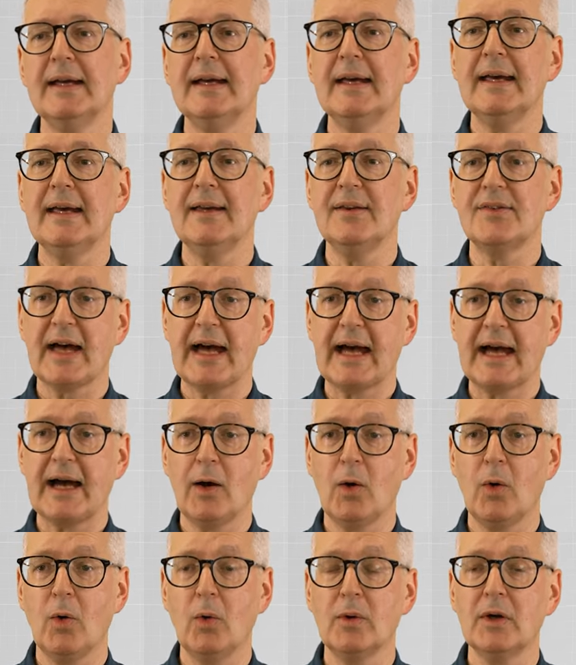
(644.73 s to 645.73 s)
is
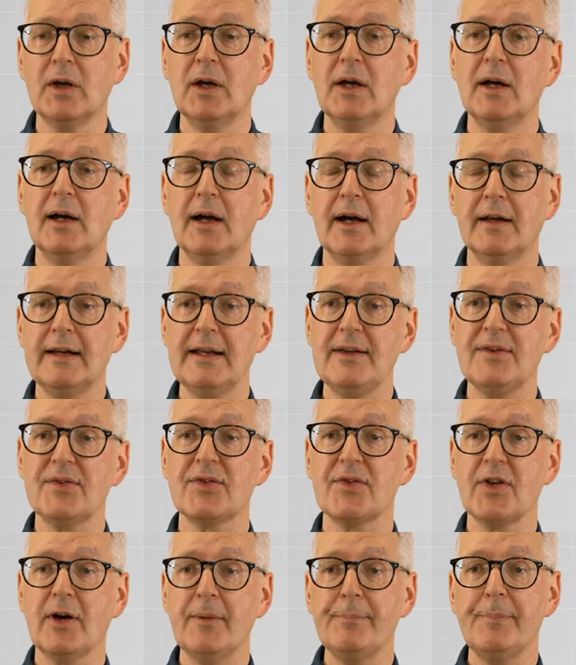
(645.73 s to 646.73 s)
how at least
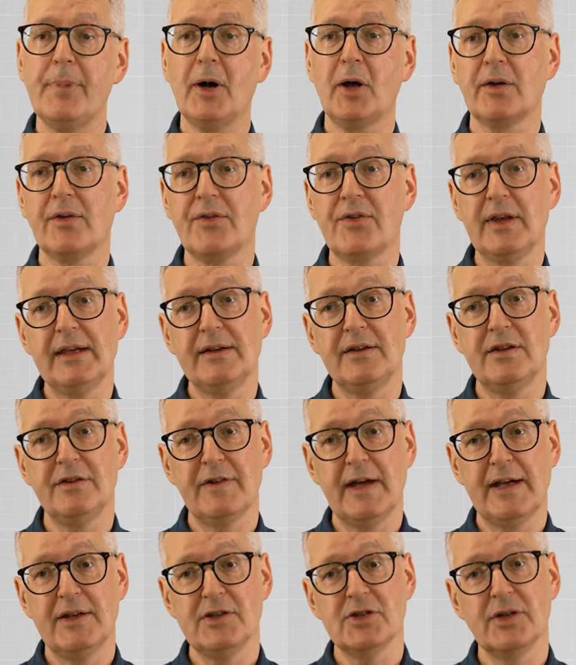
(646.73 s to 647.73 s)
some policy
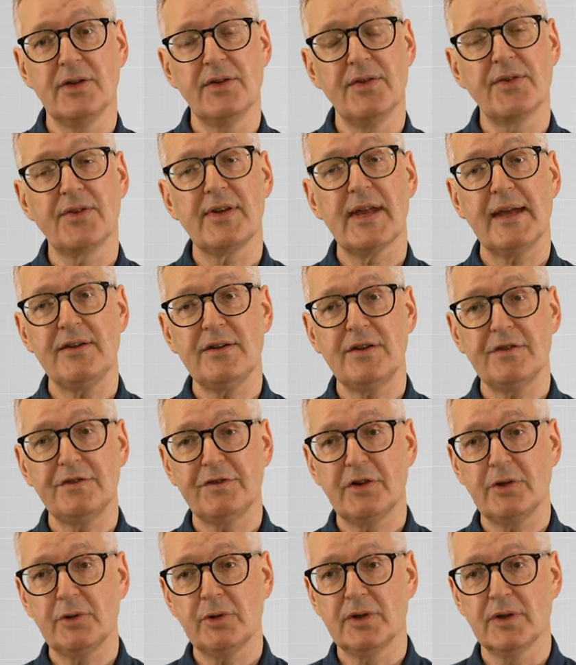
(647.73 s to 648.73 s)
interventions tend to
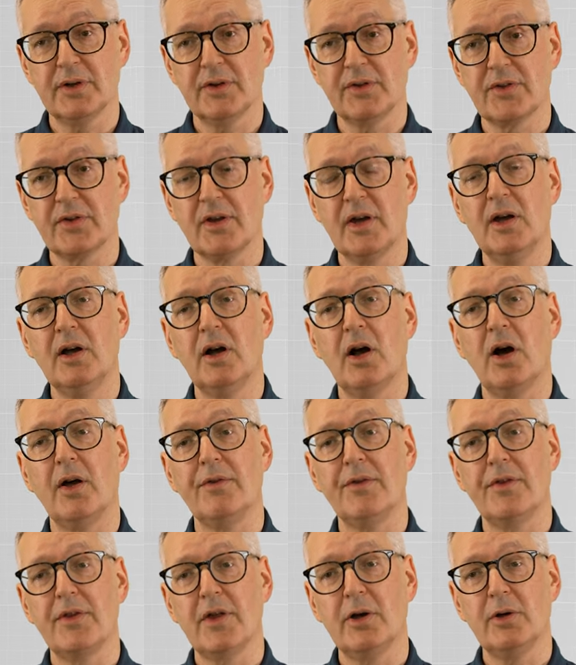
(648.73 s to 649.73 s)
focus on
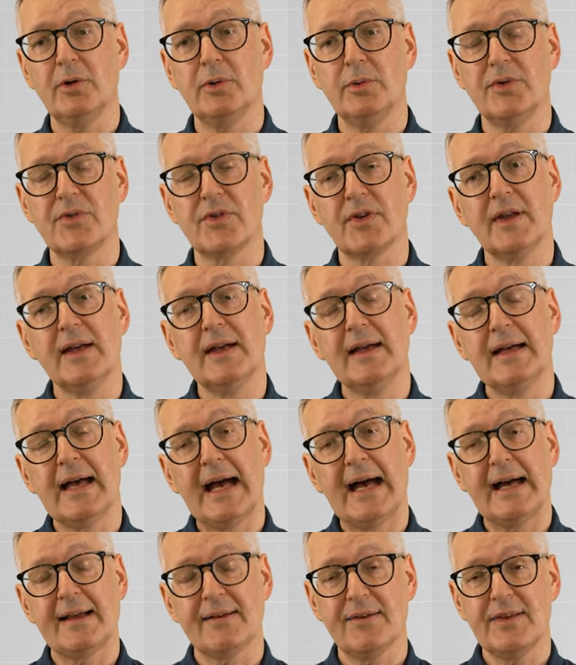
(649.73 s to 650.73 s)
those
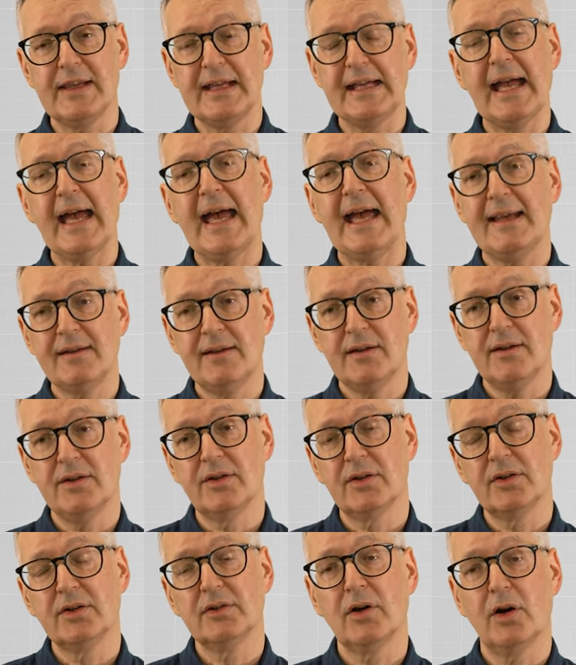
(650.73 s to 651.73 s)
at the end
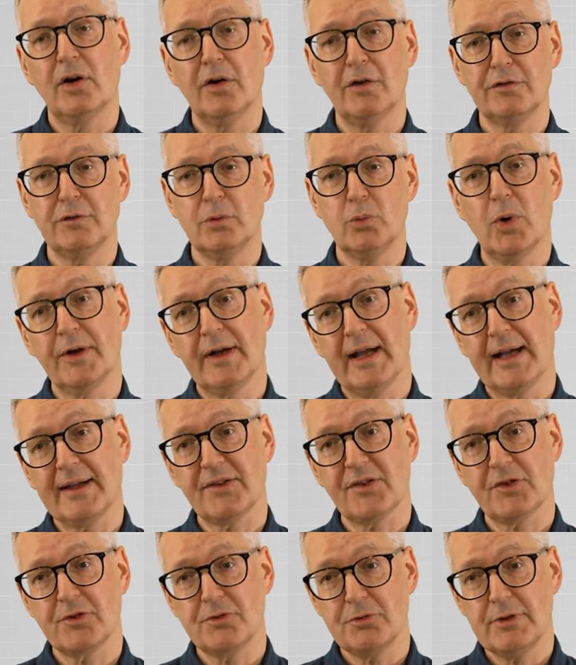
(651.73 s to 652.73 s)
of one
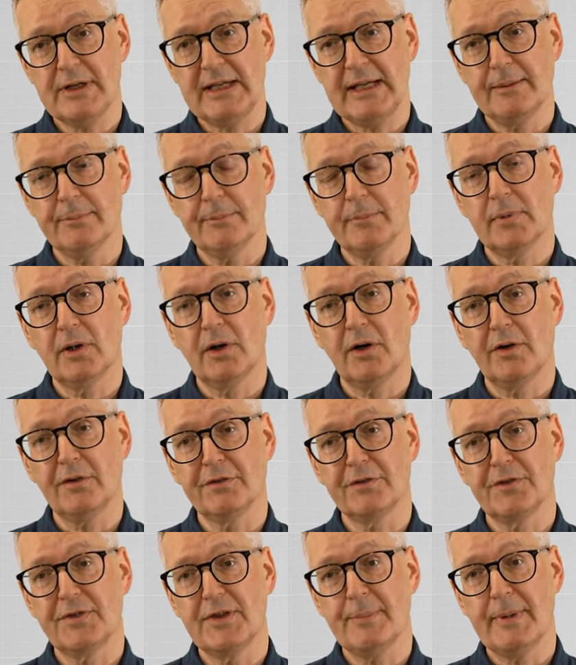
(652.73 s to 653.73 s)
extreme
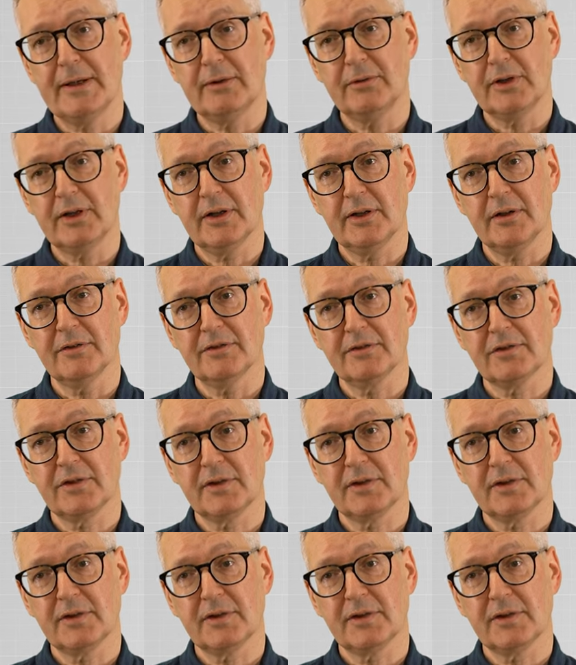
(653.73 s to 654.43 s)
of the bell curve.